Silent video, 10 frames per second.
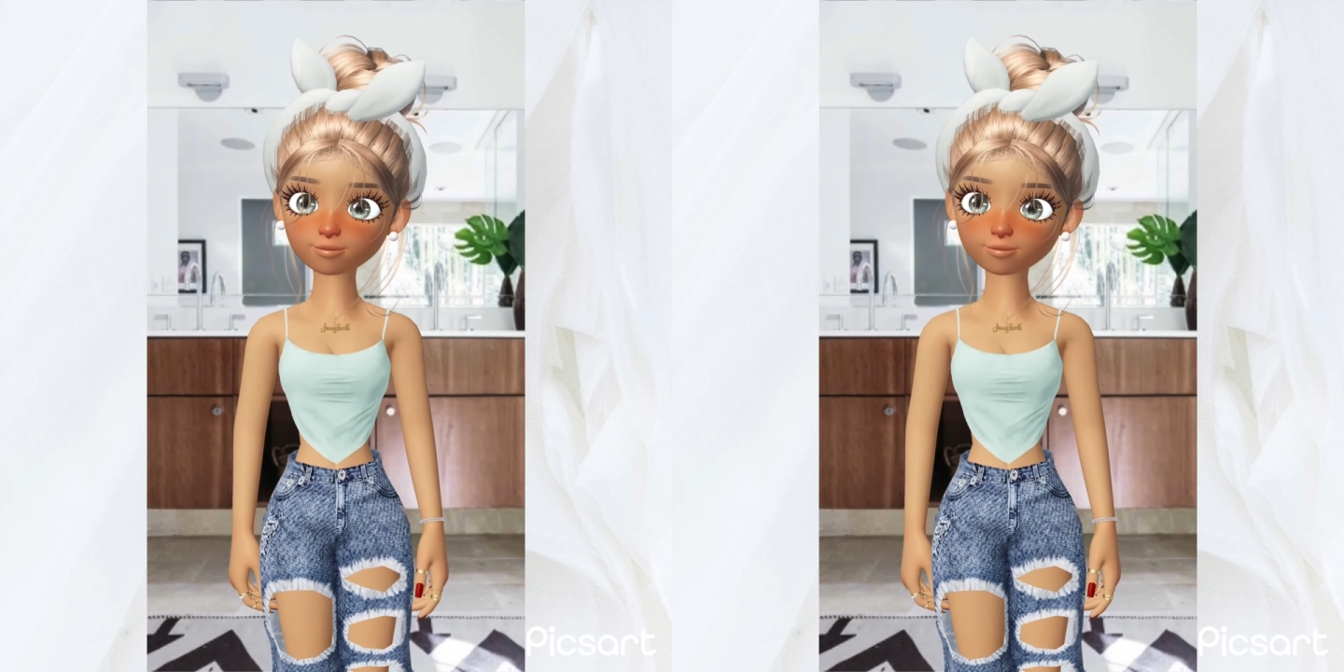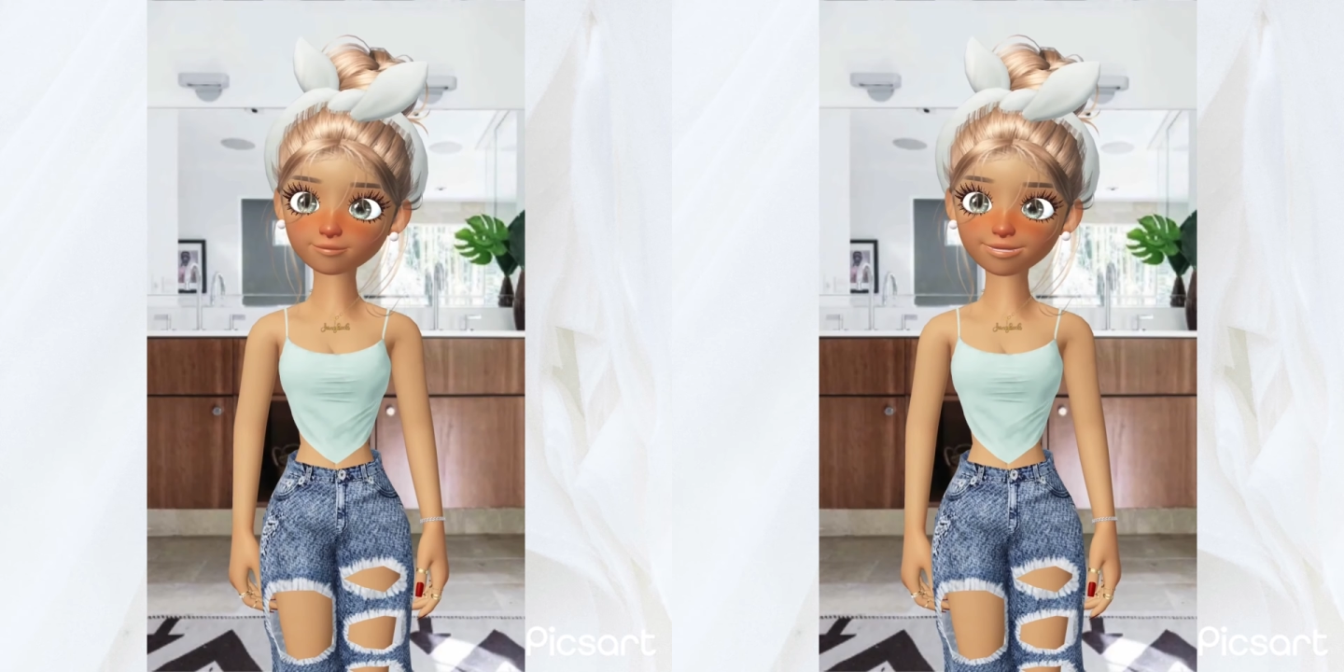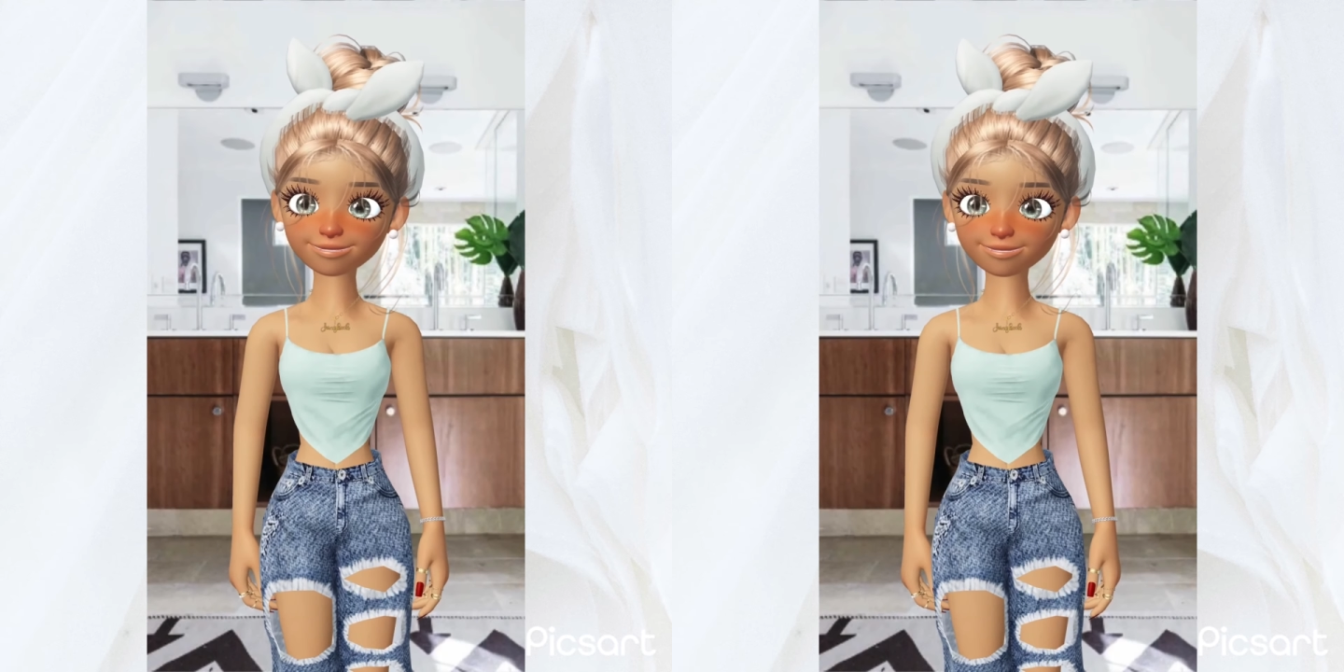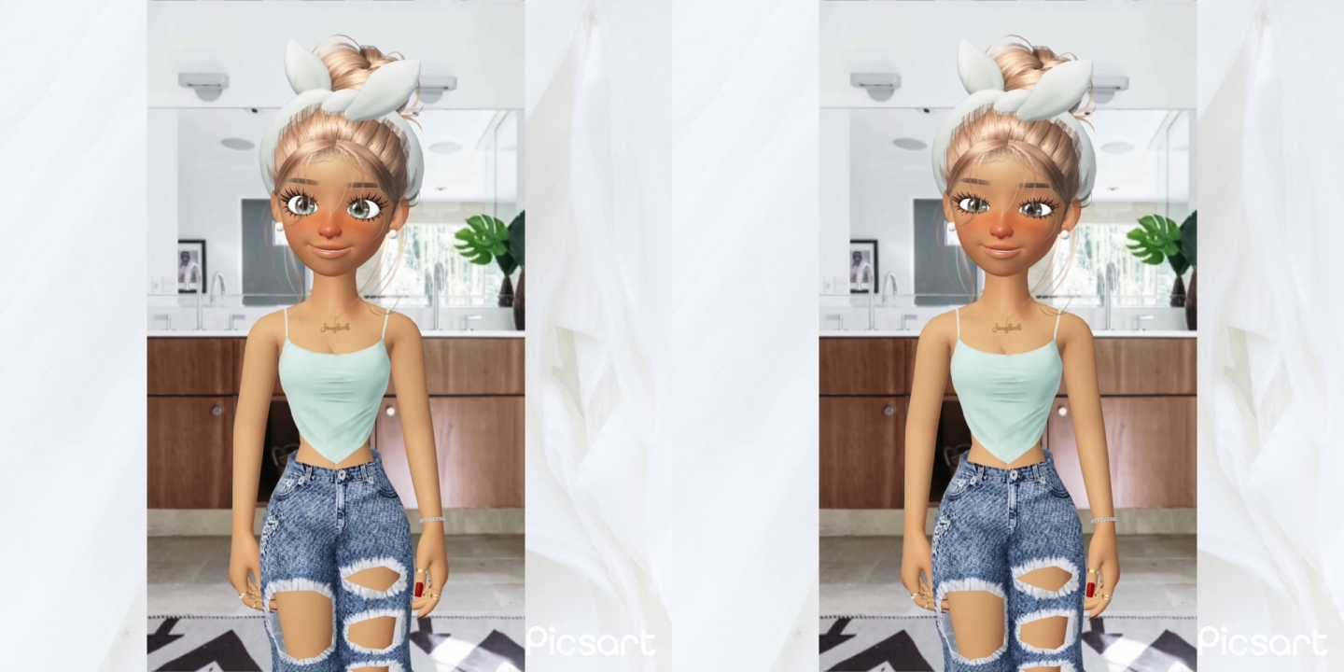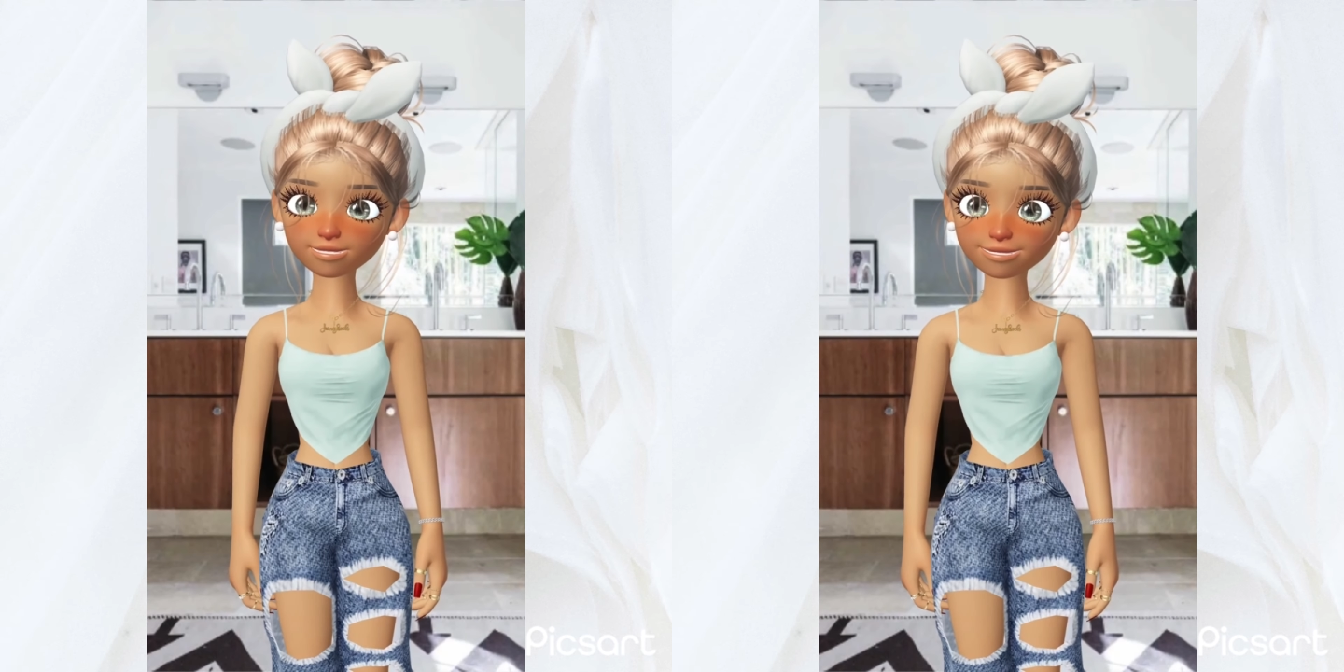to my
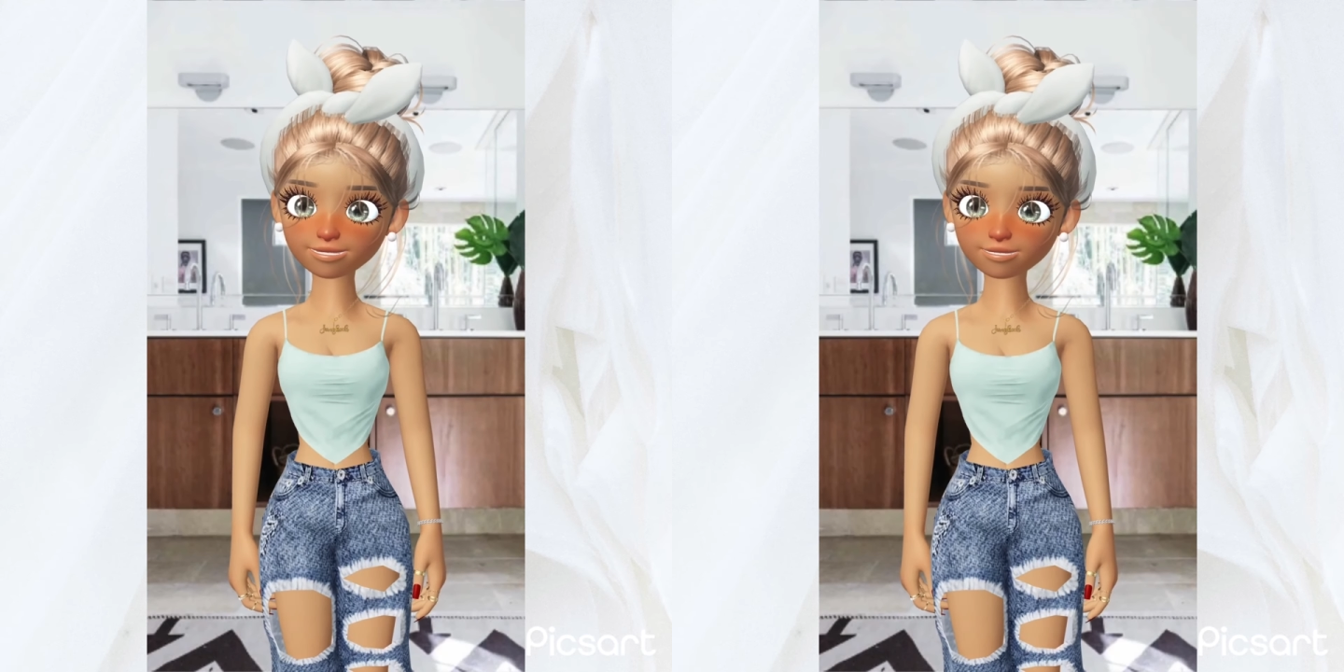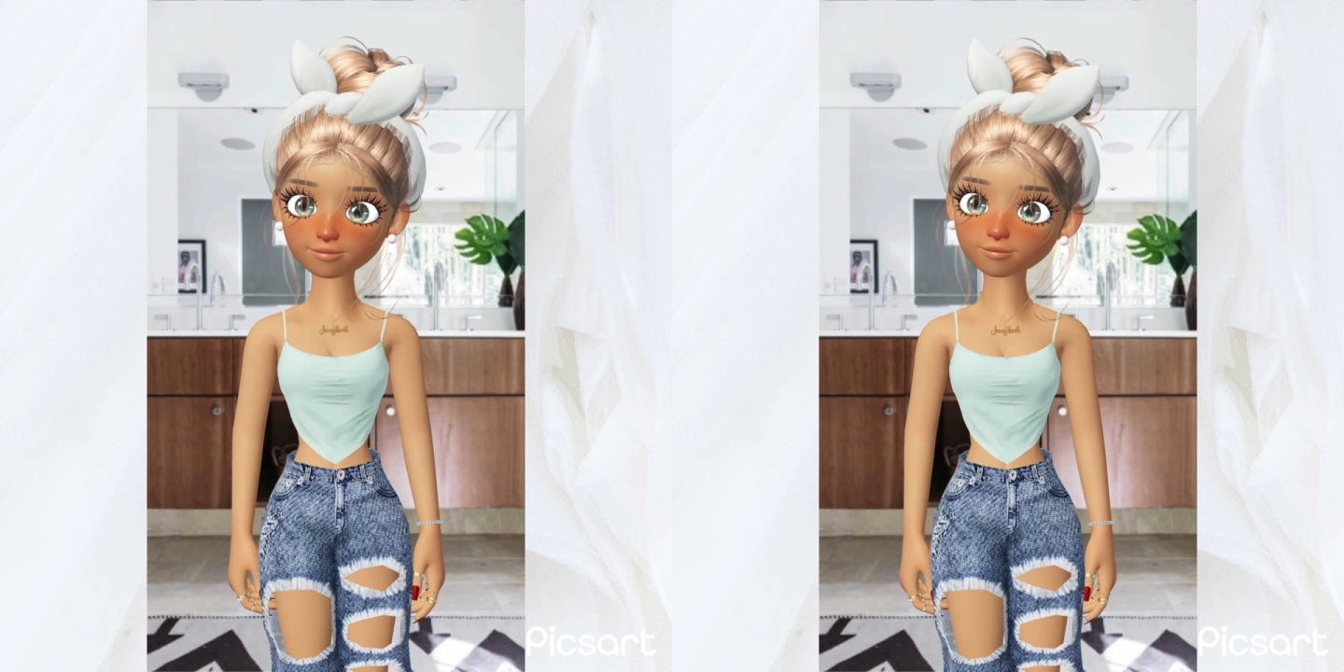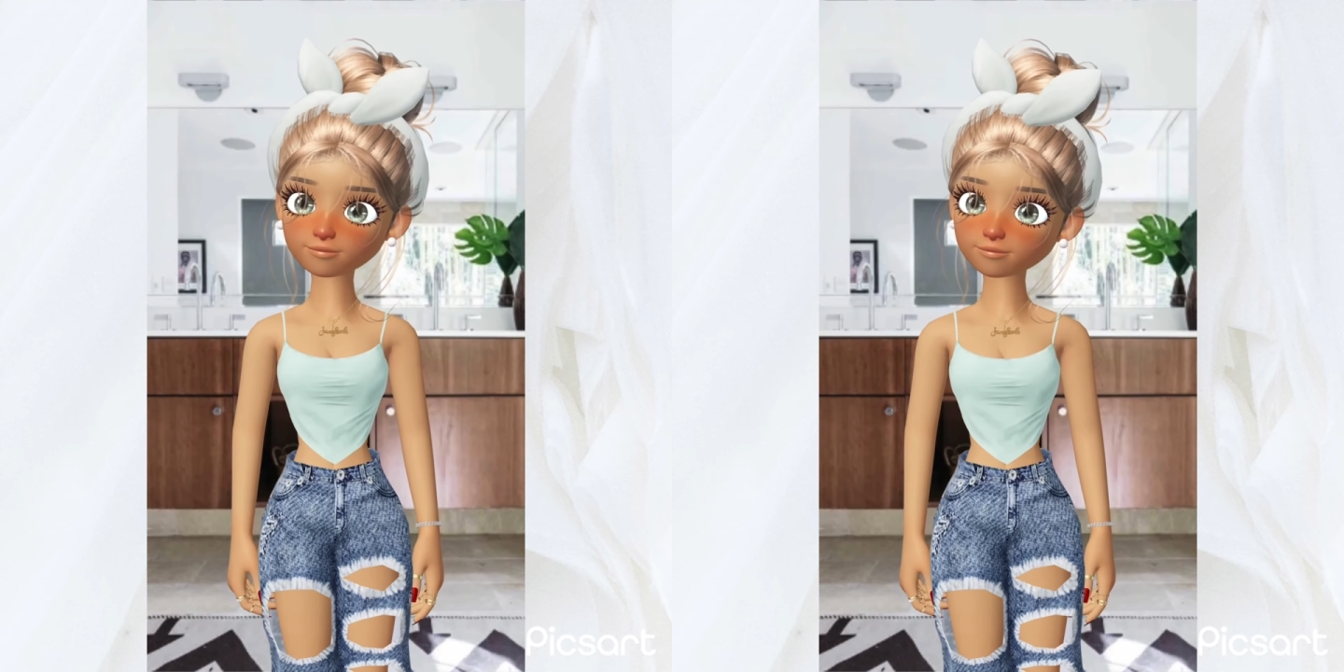hair and then